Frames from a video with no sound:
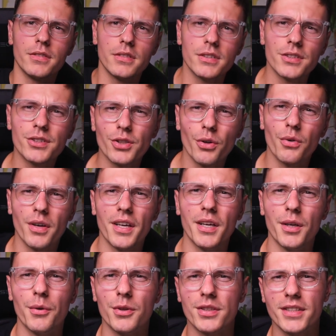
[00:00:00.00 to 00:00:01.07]
So it
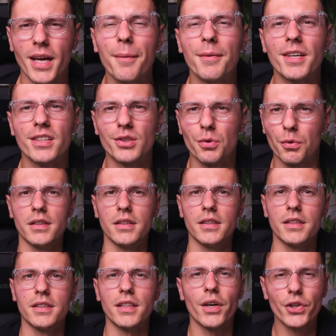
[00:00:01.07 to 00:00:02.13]
was time to get to work.
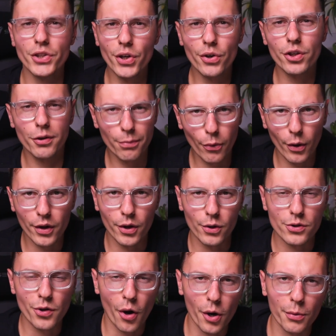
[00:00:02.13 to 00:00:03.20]
Now you know your boy
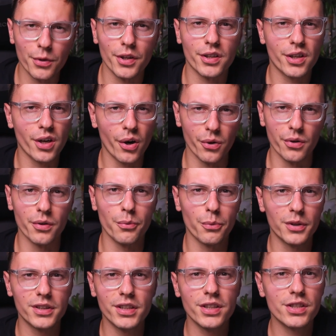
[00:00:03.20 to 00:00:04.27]
goes hard with the code. We
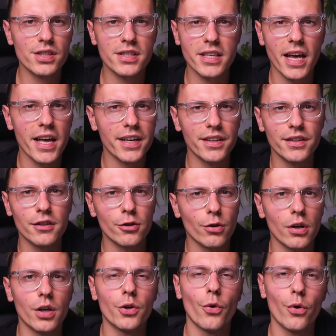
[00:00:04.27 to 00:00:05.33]
didn't just add in the
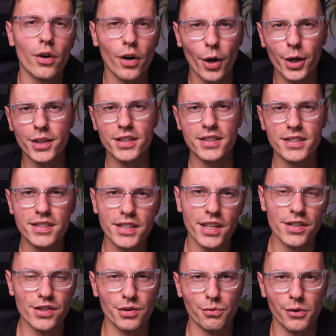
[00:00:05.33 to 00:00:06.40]
Agora RTC
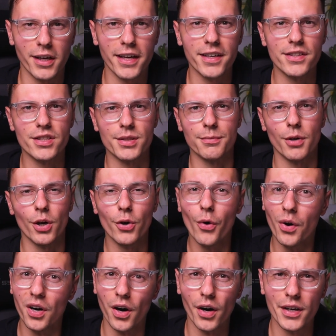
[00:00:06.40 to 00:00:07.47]
engine, we added some
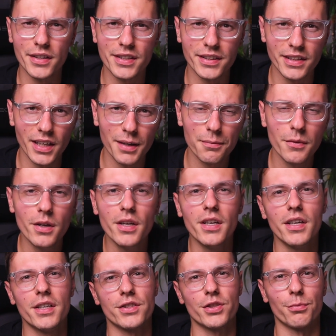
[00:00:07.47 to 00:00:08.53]
Agora RTM,
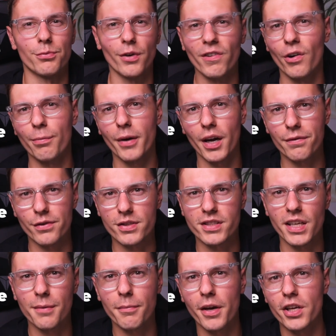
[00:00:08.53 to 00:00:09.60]
some Riverpod for
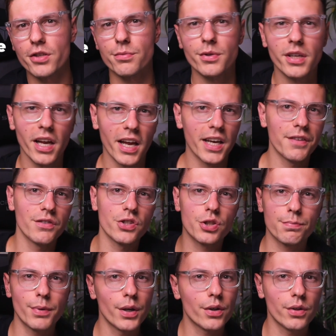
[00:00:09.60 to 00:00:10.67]
state management, and even
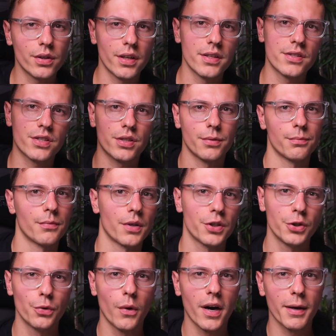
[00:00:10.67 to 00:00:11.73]
sprinkled in some
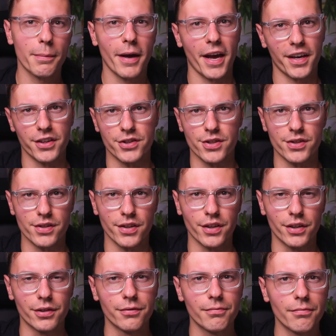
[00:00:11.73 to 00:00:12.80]
UI packages in there.